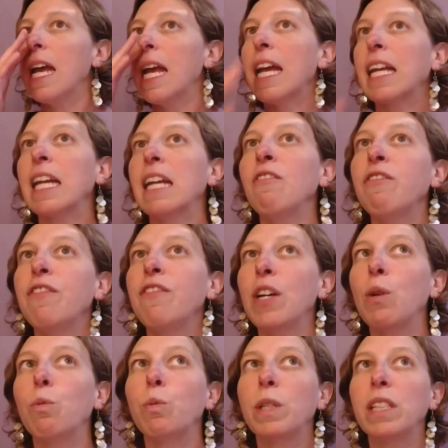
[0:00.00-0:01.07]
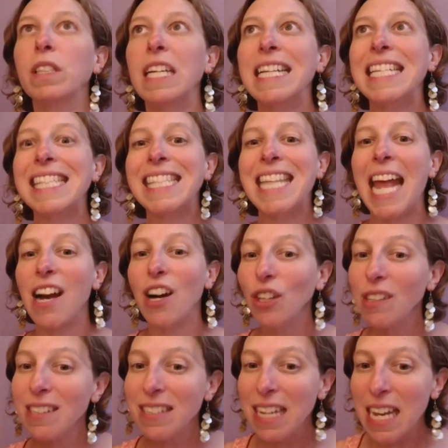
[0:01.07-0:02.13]
it can feel really
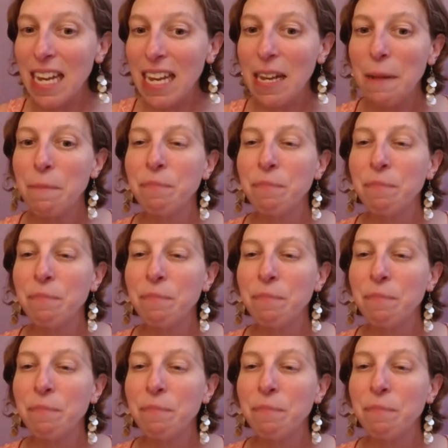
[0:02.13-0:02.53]
salesy